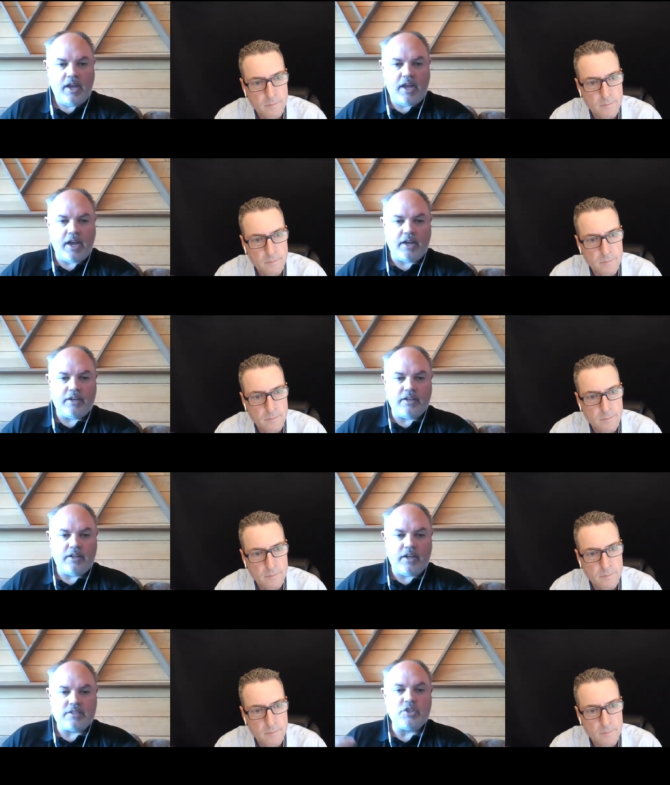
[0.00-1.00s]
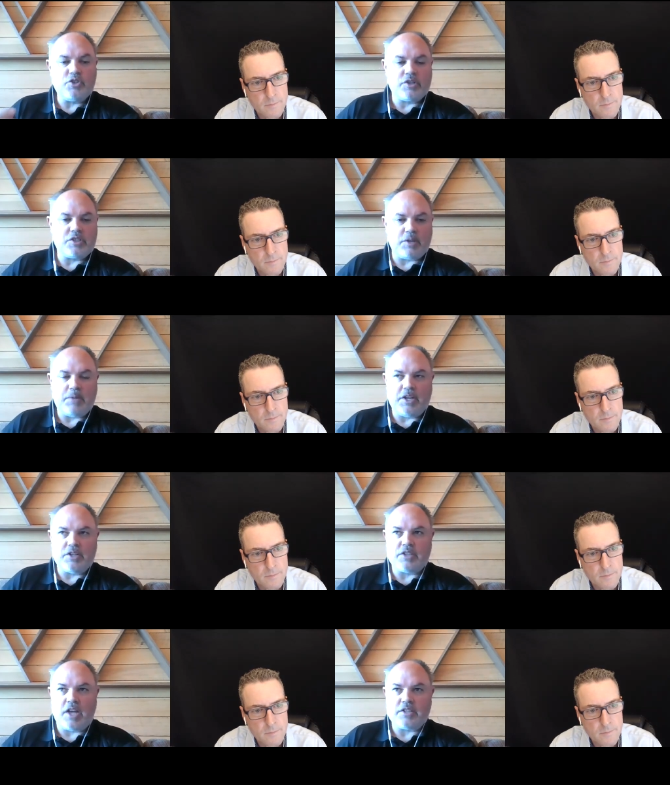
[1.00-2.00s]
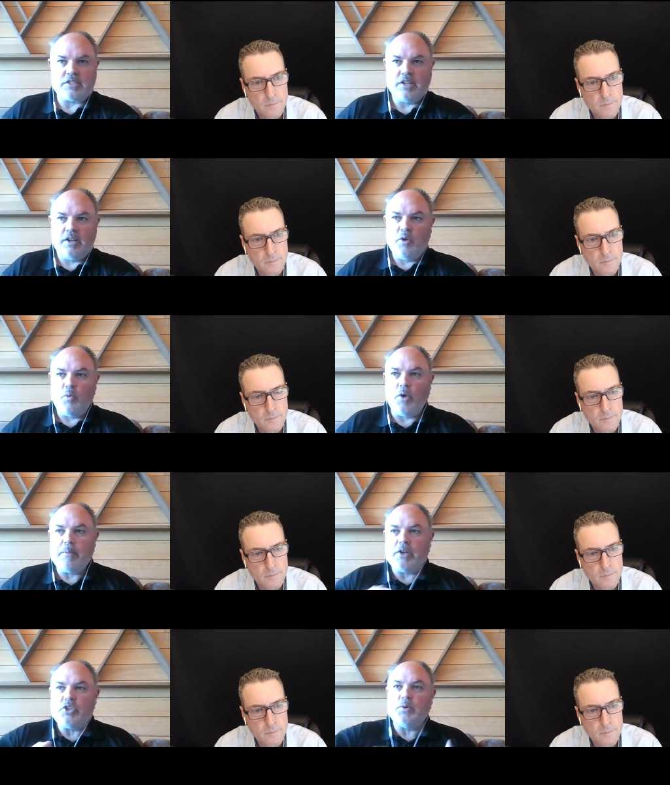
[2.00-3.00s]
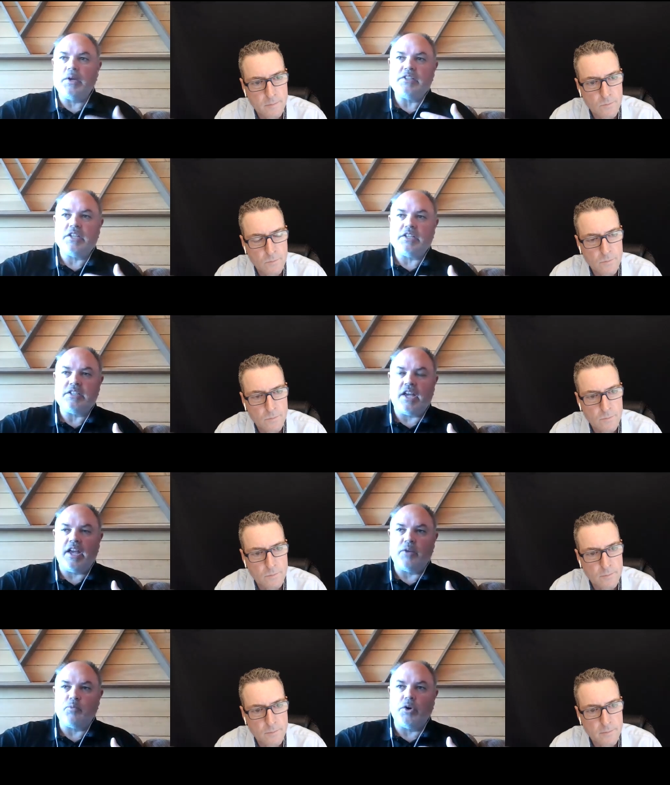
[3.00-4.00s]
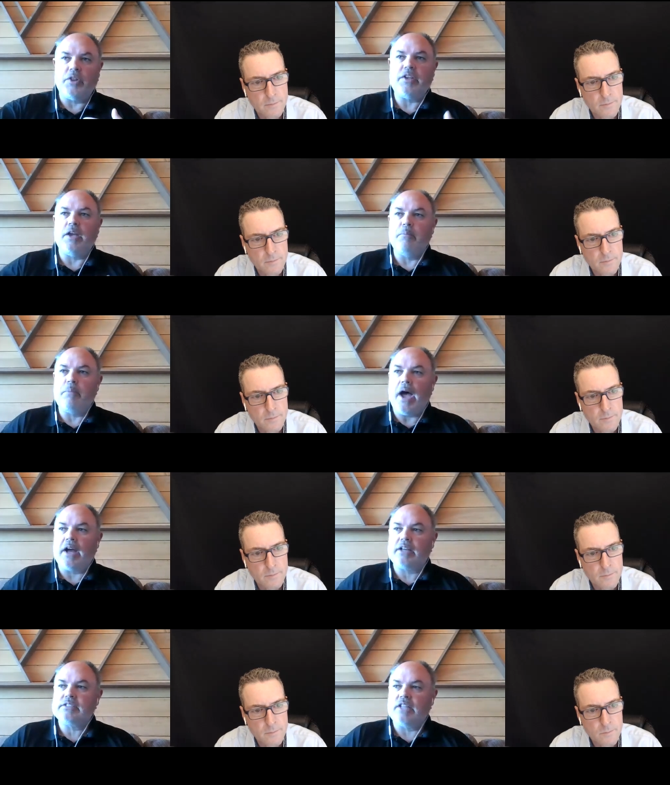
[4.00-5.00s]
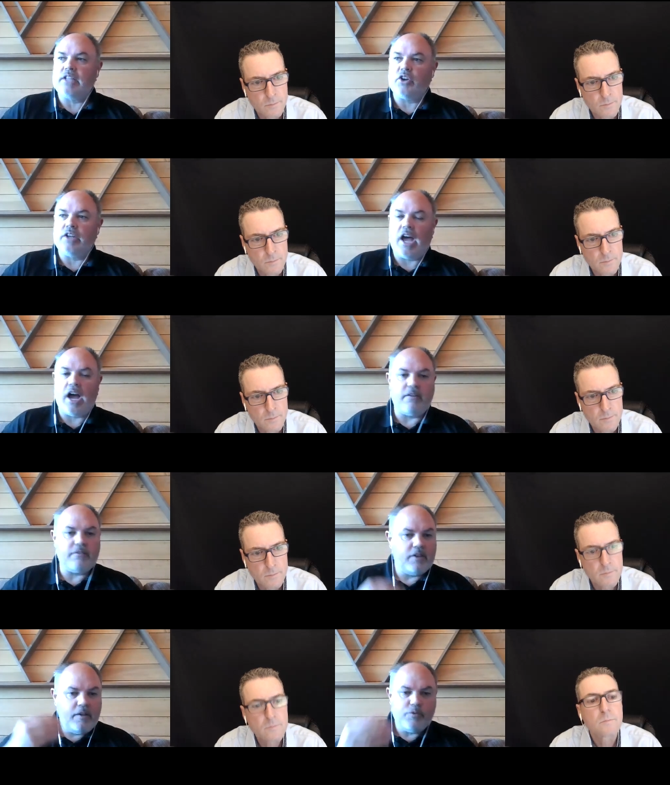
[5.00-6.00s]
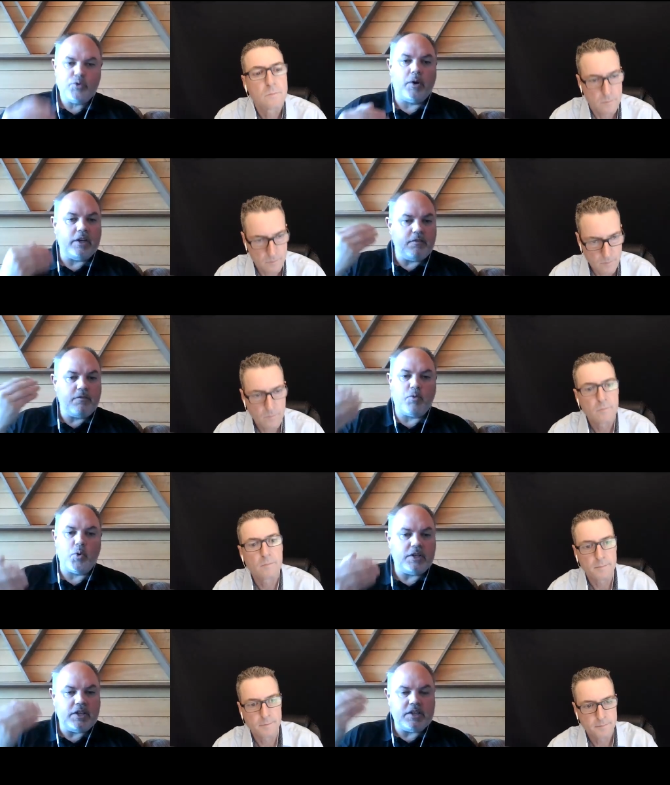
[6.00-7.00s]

Speaker 1: And it's interesting because that's, what am I doing today? And what are the impacts that could have 20, 40,